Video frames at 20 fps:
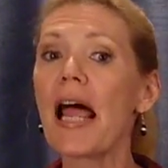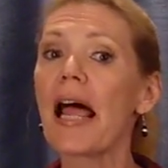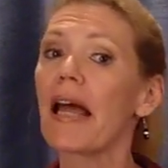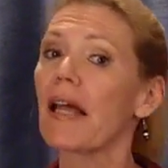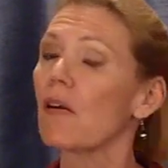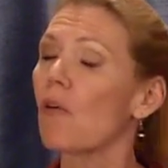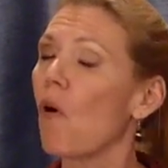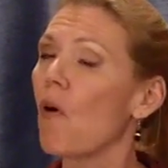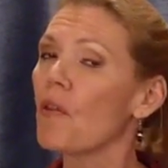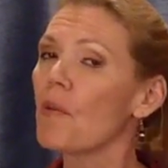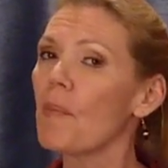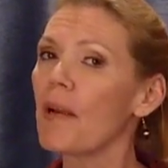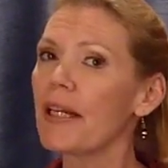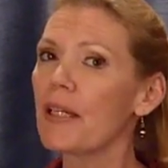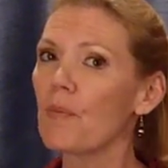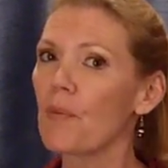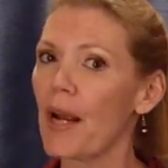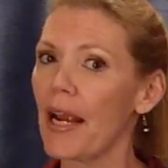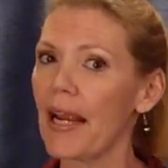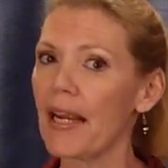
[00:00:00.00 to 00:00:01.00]
And all the
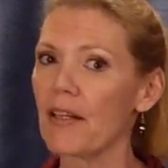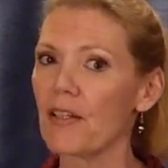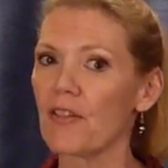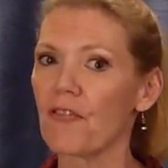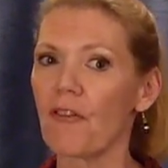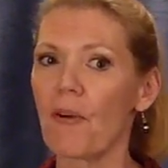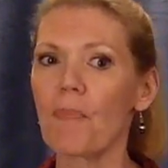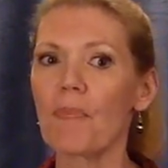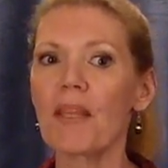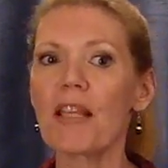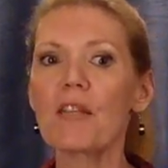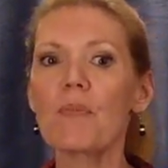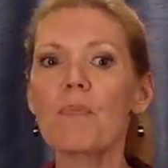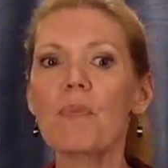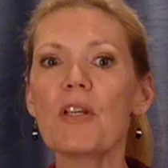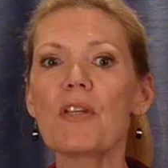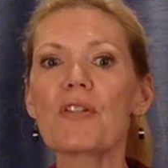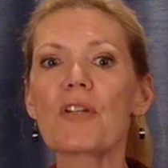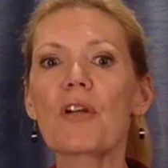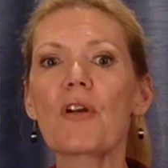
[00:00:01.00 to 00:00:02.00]
money raised from this
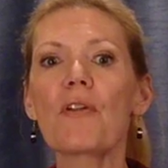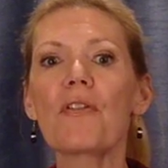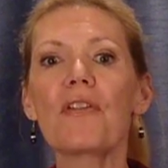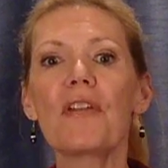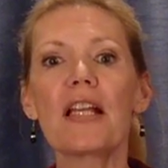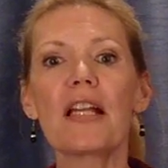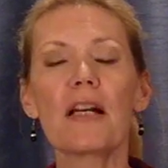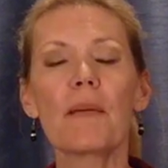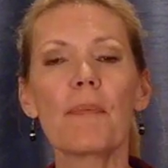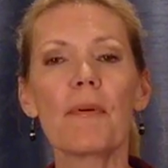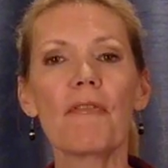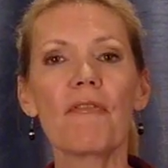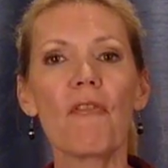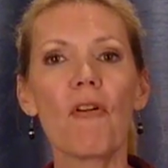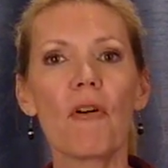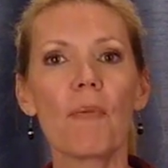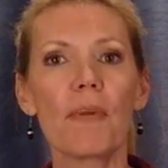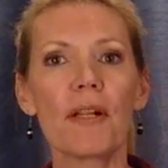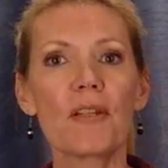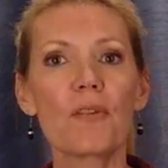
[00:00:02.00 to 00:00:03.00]
musical theater
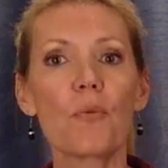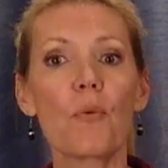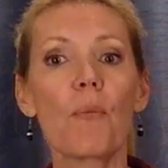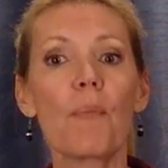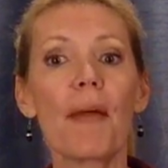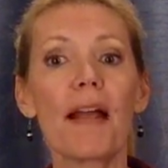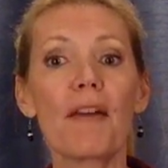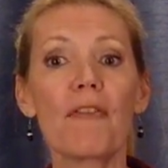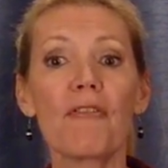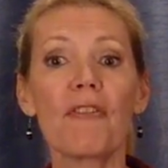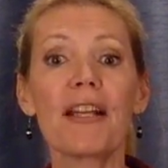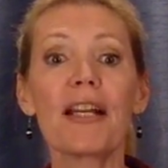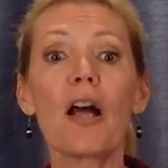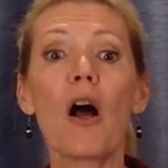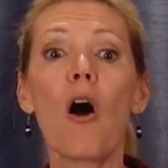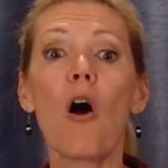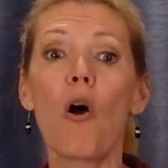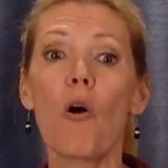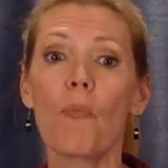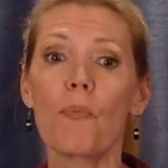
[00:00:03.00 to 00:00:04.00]
performance will benefit
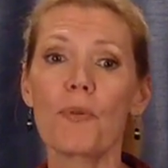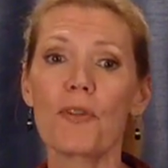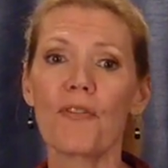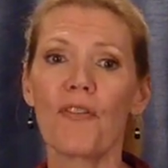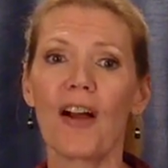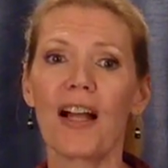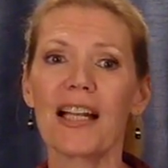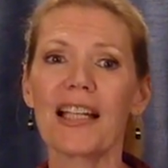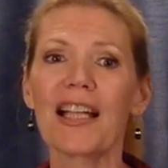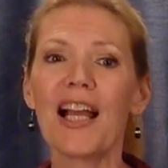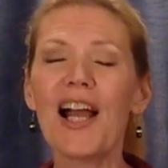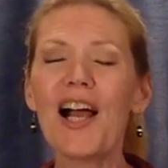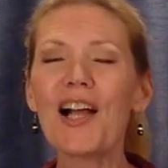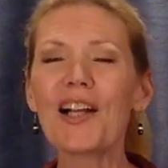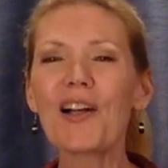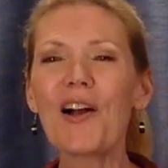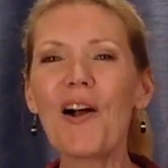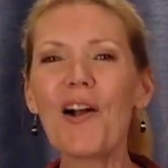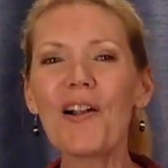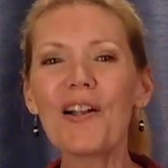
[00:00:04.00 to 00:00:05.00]
Hope's Fund.
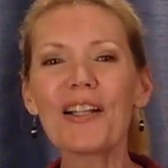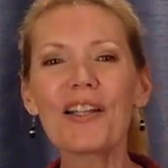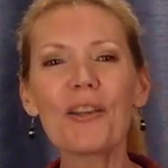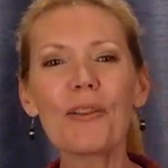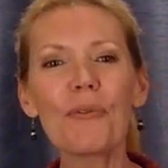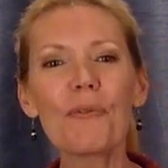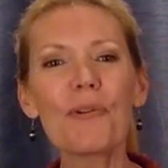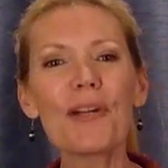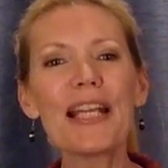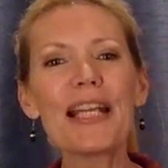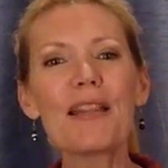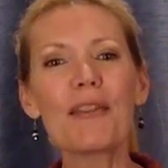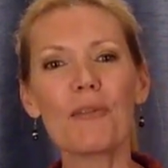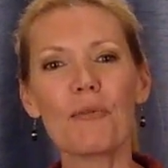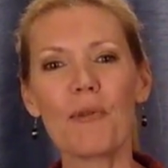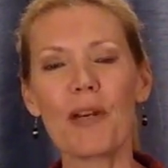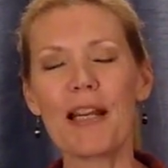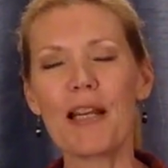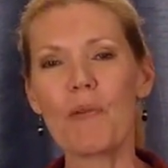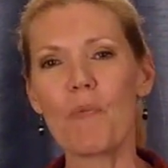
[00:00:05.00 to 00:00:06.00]
Call
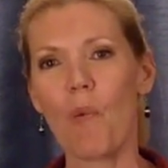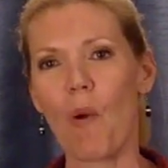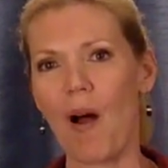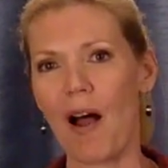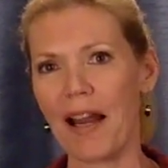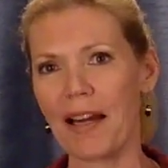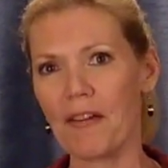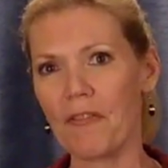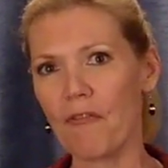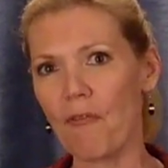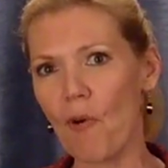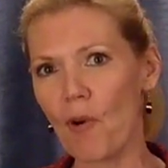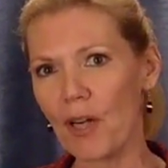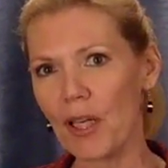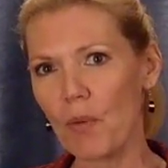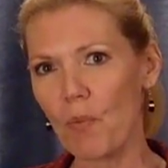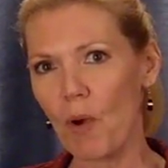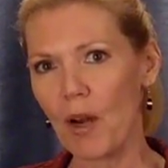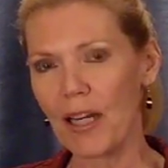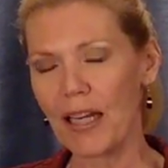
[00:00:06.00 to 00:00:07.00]
331
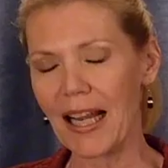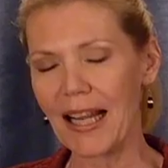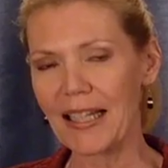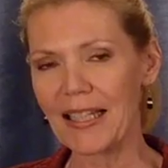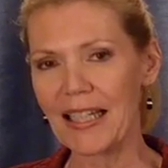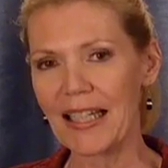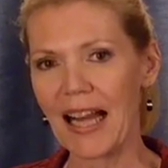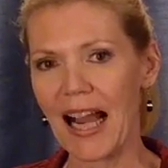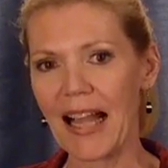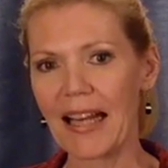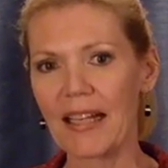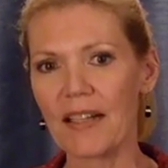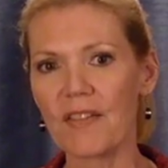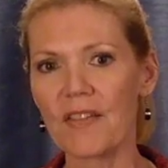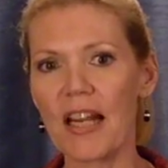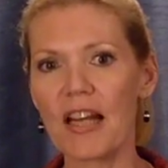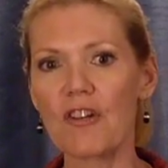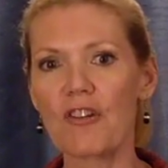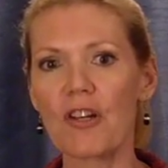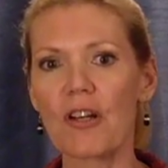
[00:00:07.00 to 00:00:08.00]
4199
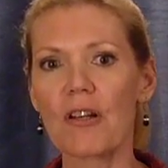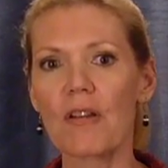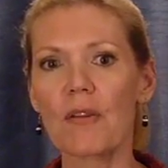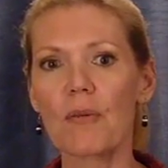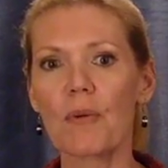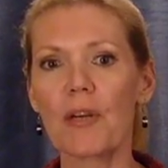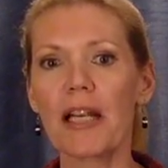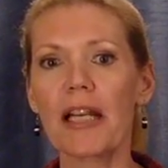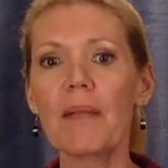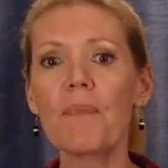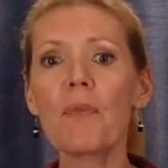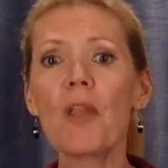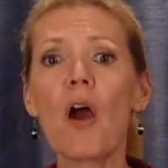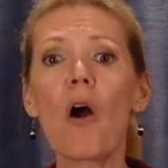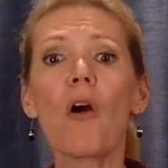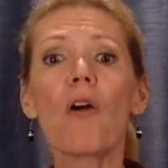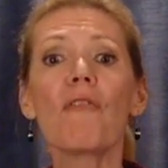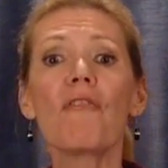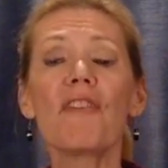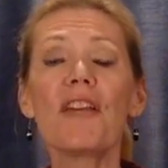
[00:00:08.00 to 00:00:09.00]
Extension 3
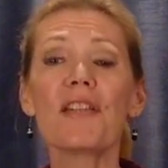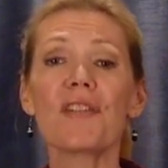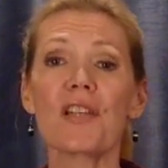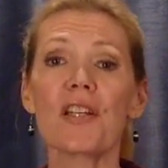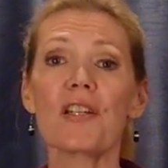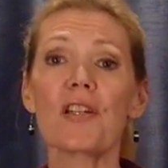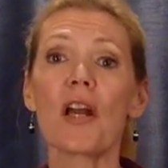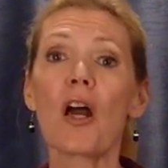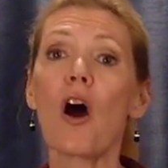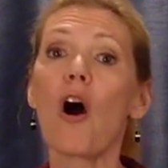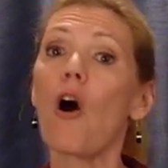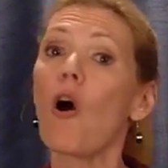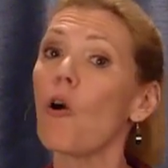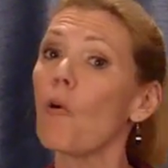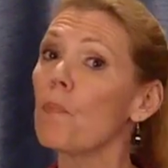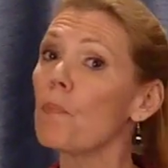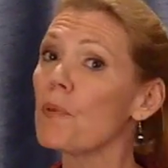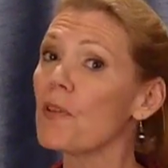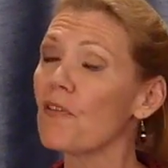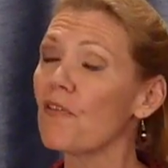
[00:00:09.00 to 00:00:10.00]
or visit
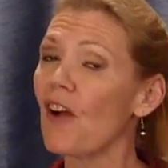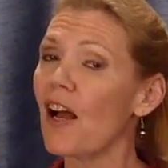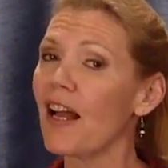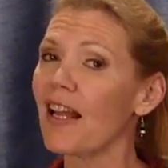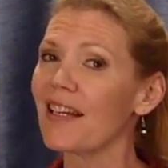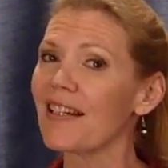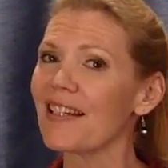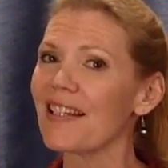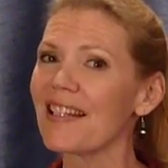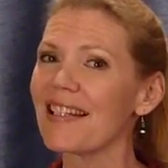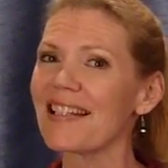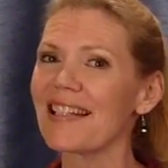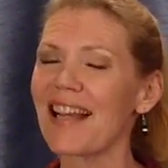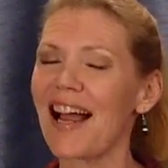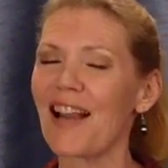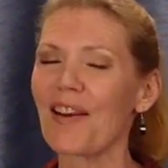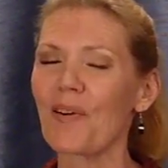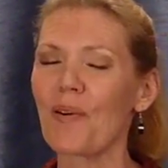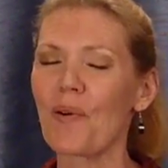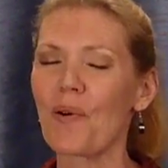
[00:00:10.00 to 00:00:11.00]

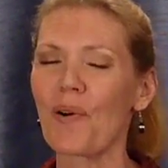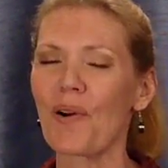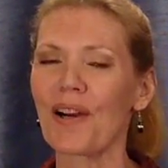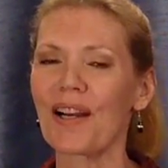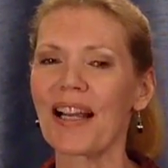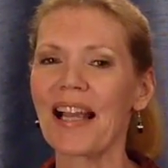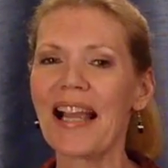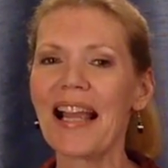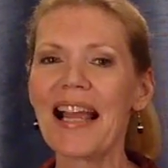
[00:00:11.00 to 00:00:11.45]
hopesfund.org.